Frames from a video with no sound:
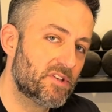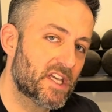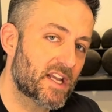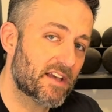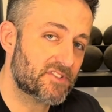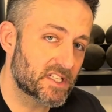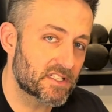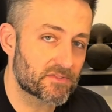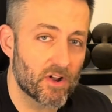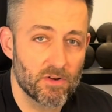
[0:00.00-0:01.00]
yet have tickets
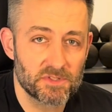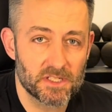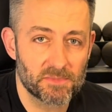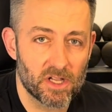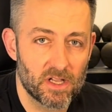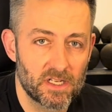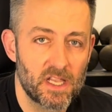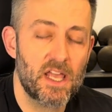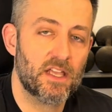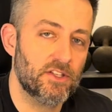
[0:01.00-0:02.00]
for HomeGymCon,
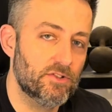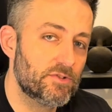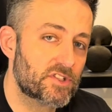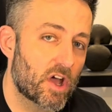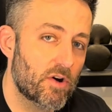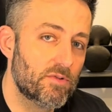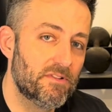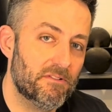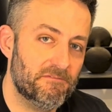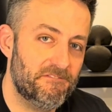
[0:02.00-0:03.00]
use code
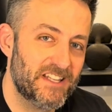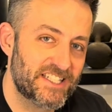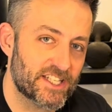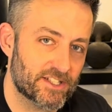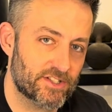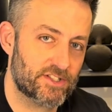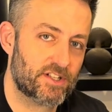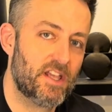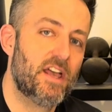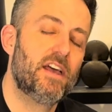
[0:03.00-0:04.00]
VINTAGE
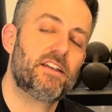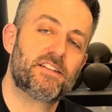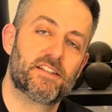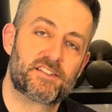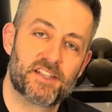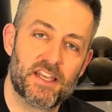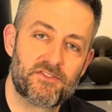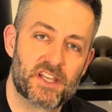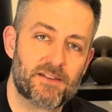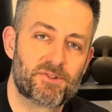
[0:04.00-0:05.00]
to save
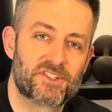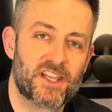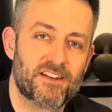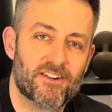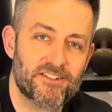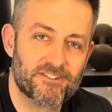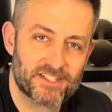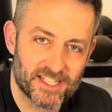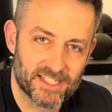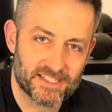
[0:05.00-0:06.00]
10% on your
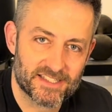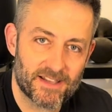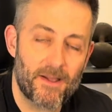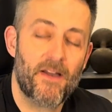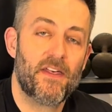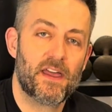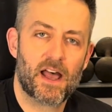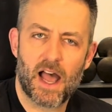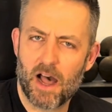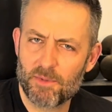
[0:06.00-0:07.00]
tickets.
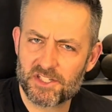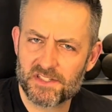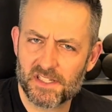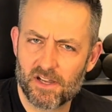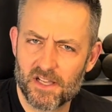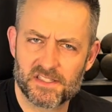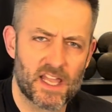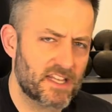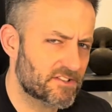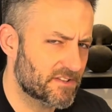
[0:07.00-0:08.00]
How much does it cost to
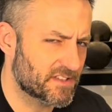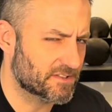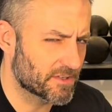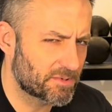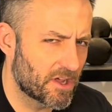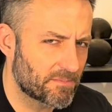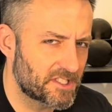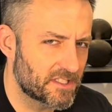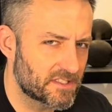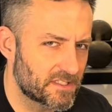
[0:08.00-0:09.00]
enter this grip
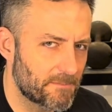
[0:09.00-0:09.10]
competition?